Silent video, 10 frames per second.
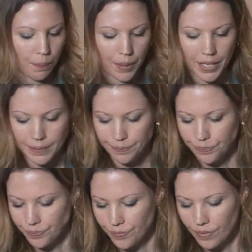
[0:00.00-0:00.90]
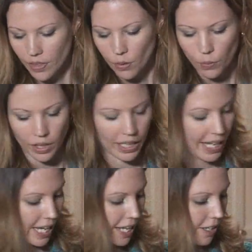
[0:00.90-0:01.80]
But we're going to
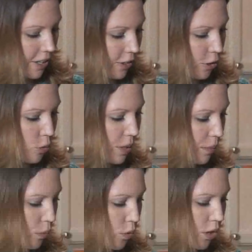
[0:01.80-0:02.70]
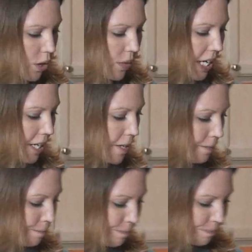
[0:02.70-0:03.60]
add a little bit more oregano.